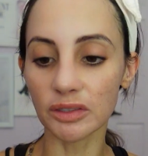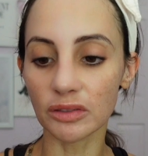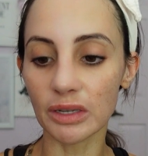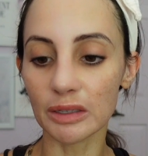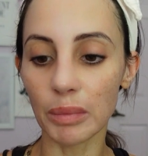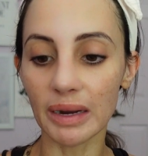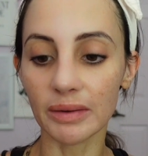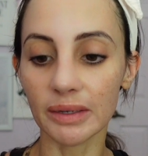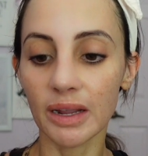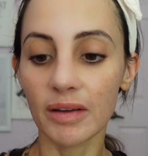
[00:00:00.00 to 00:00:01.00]
this also has
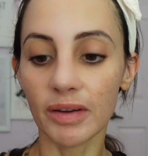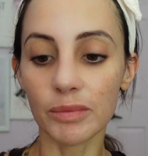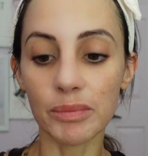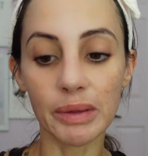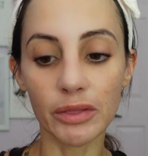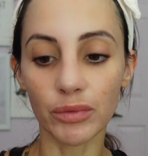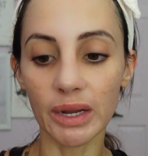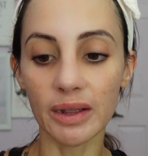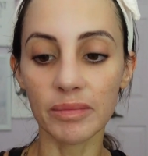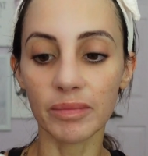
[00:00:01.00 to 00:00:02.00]
vitamin
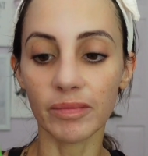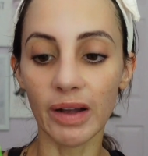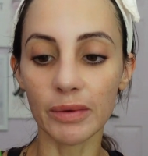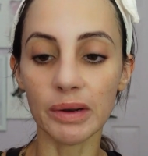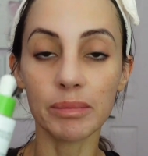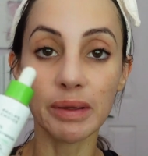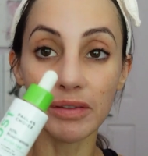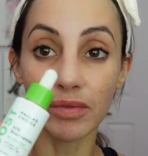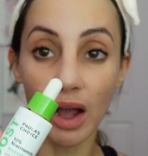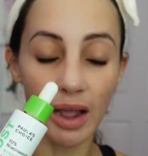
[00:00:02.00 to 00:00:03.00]
B3 and vitamin
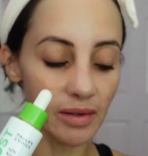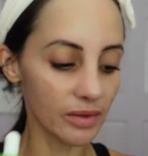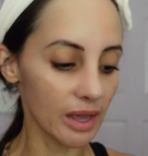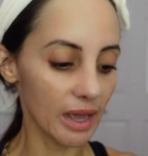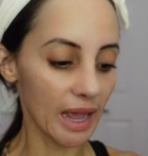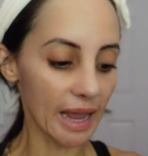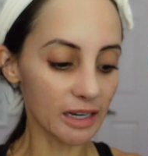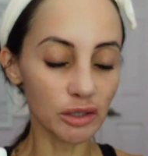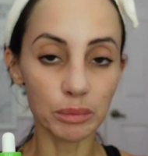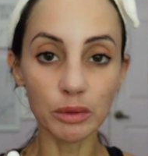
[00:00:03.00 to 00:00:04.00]
B5,
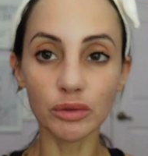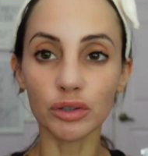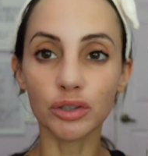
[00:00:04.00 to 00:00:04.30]
and it's a booster.